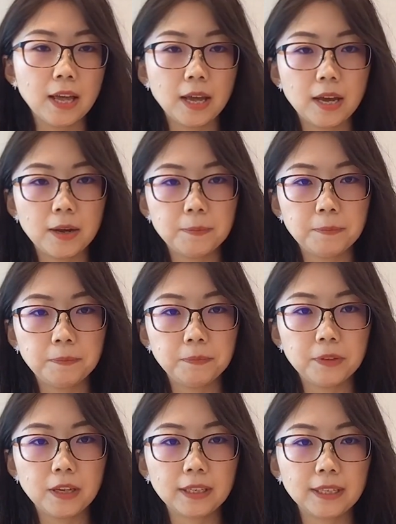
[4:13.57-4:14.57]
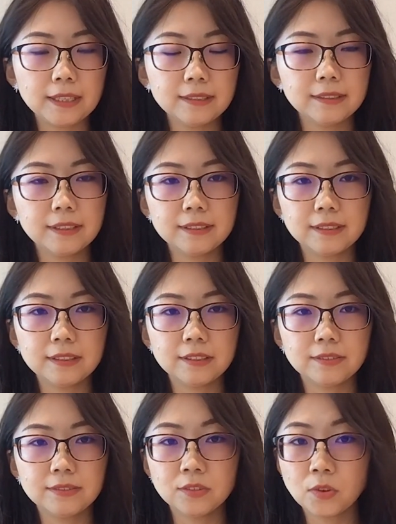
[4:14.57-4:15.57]
I guess this
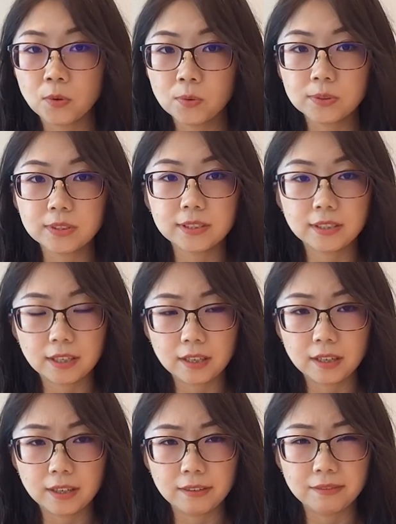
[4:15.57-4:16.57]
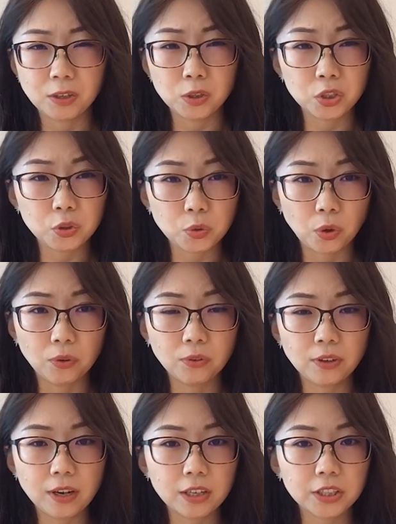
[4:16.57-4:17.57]
is not a very
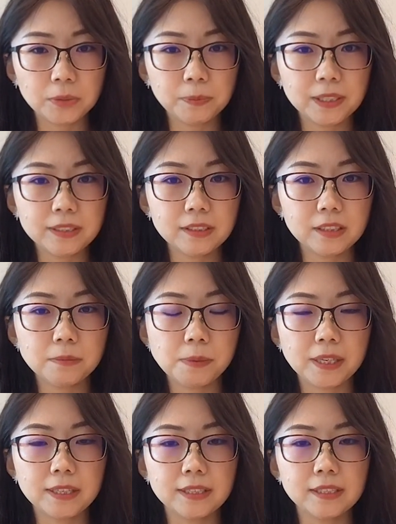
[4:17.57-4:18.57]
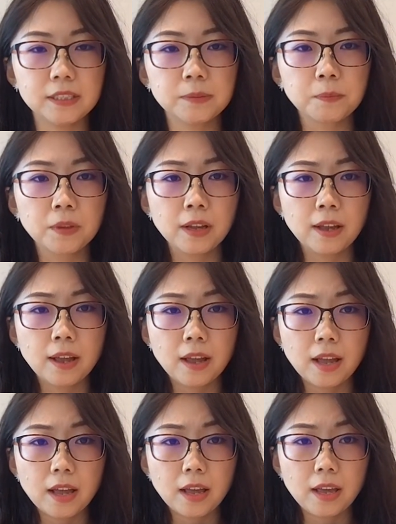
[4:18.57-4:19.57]
strong argument, because
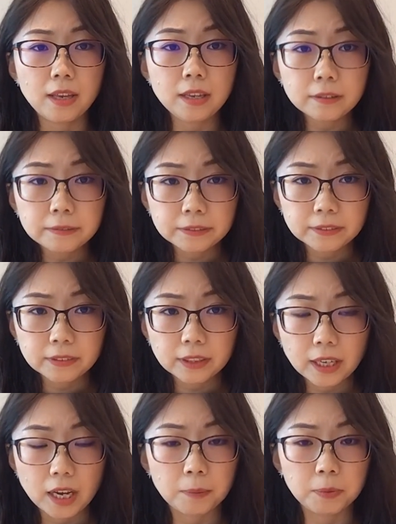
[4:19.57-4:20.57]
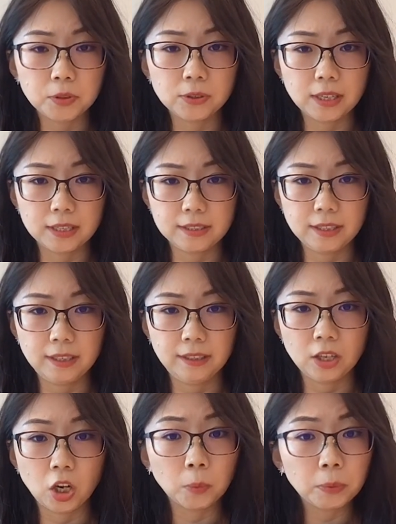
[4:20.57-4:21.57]
if
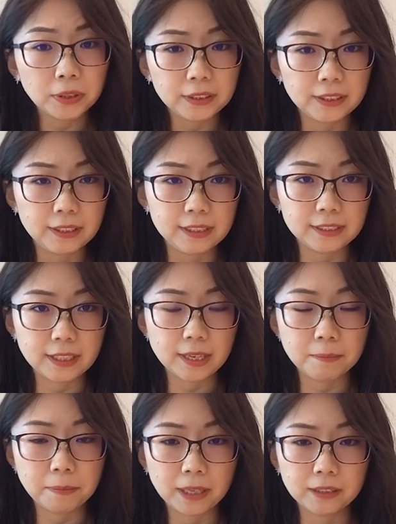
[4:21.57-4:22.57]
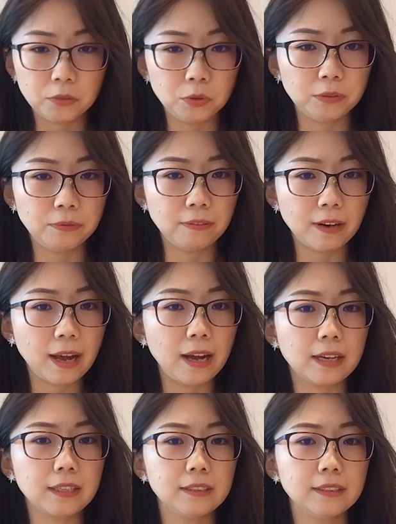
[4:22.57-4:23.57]
capitalizing operating lease can better
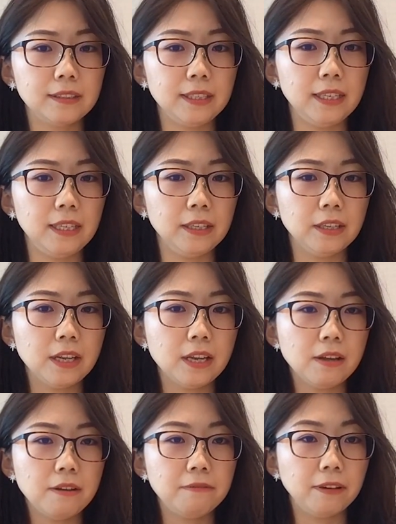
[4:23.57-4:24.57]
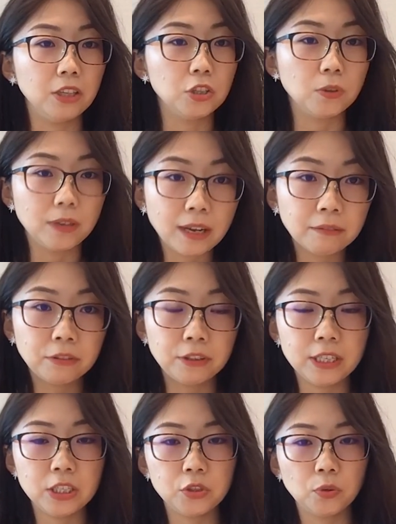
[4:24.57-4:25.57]
reflect the financial
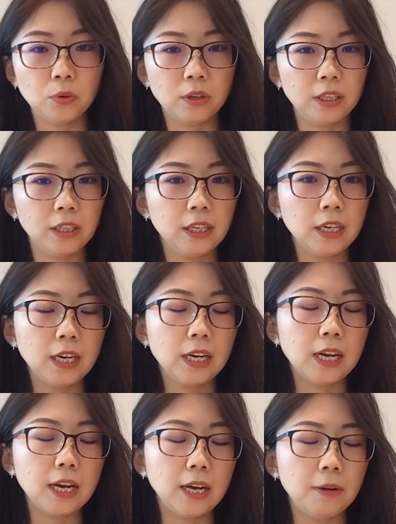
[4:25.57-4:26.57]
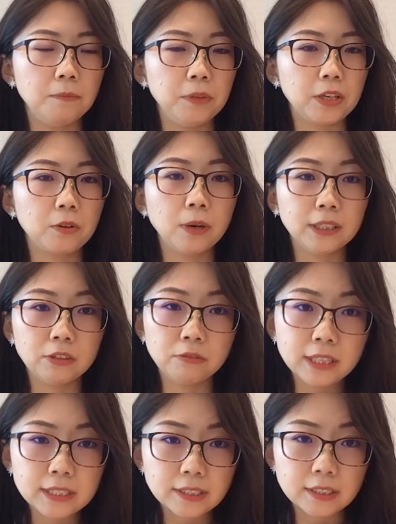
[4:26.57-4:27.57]
leverage or the credit
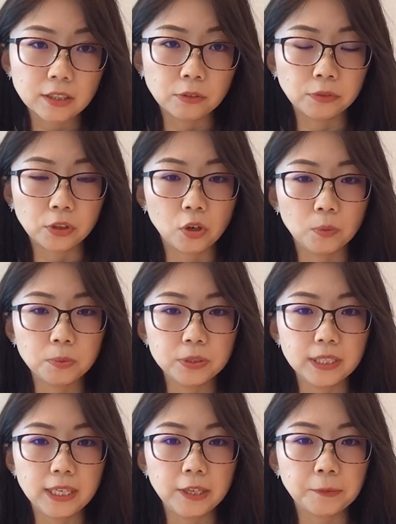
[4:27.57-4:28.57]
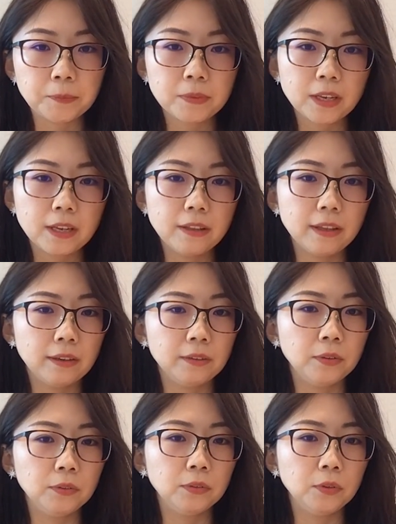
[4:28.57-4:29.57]
risk of a company,
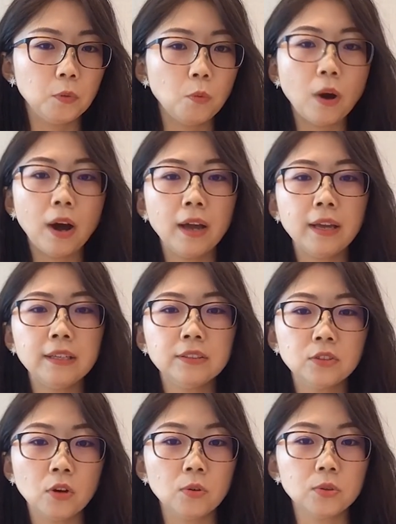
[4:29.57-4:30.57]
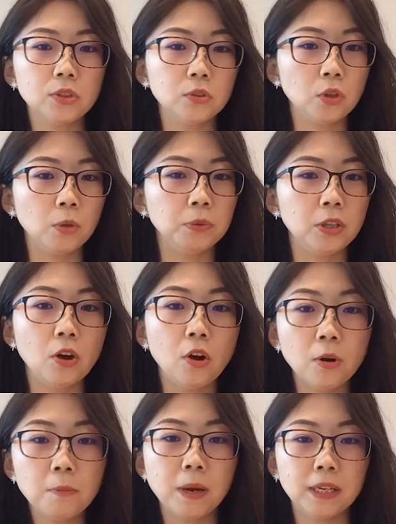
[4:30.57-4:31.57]
then why not adopt the
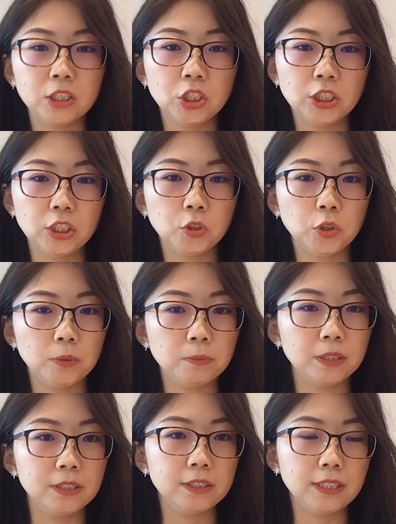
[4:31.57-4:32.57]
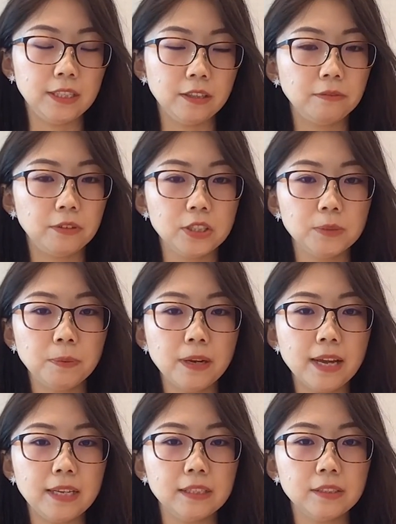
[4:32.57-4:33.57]
on-balance sheet treatment in the first
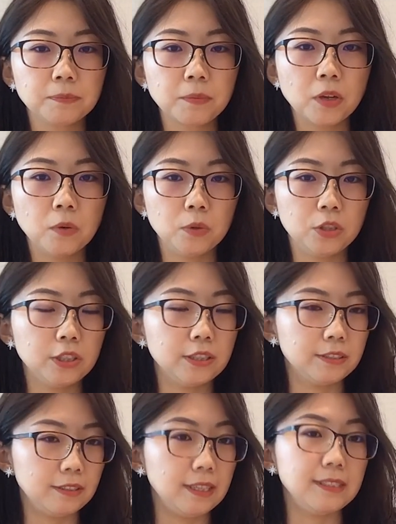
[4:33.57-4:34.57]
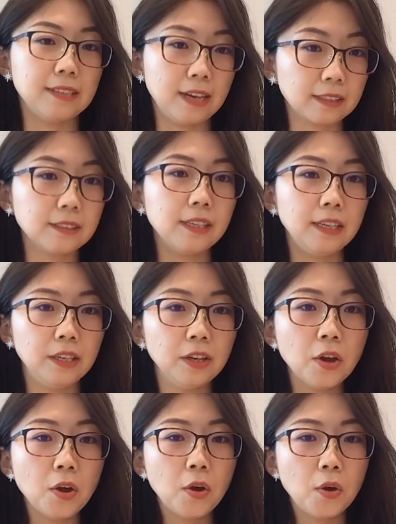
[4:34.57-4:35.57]
place, which is exactly
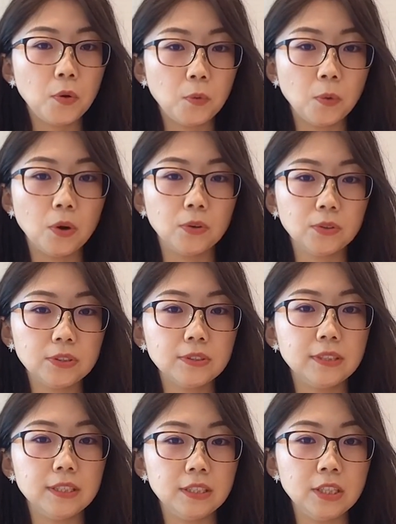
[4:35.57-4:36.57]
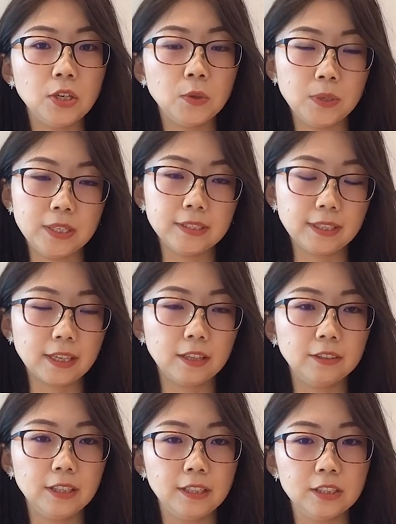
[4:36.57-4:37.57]
what the new lease
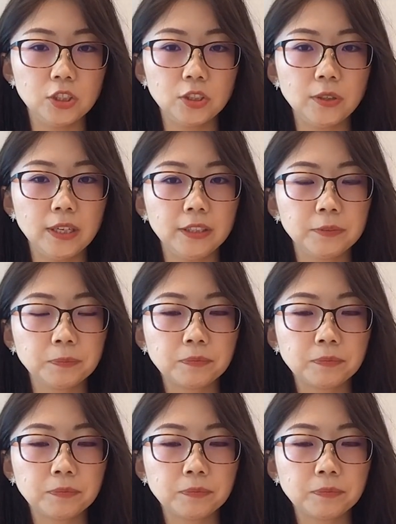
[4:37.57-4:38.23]
accounting is doing.